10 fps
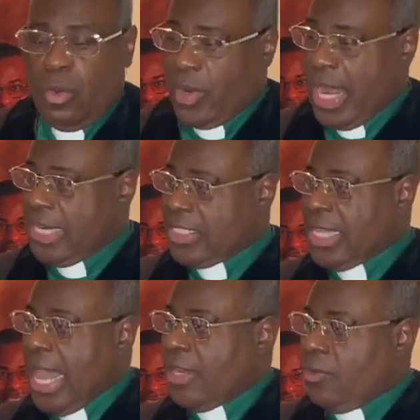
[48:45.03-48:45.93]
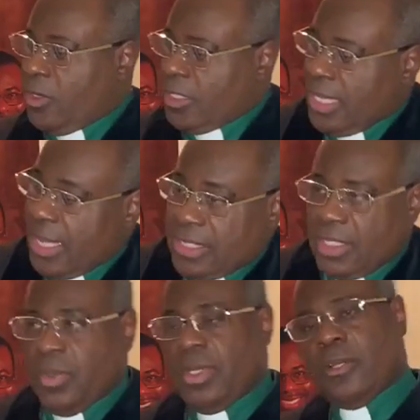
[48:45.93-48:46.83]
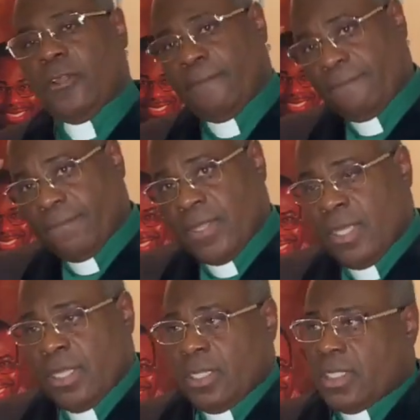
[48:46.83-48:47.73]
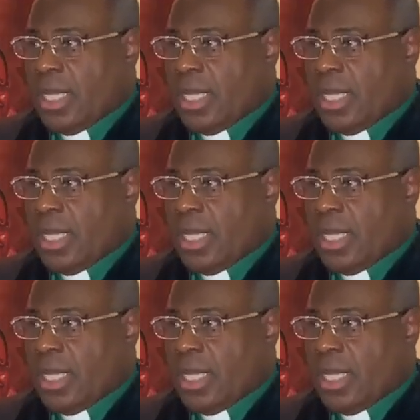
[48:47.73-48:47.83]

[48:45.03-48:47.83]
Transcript: When I decided to want to sell, I said, well, look, because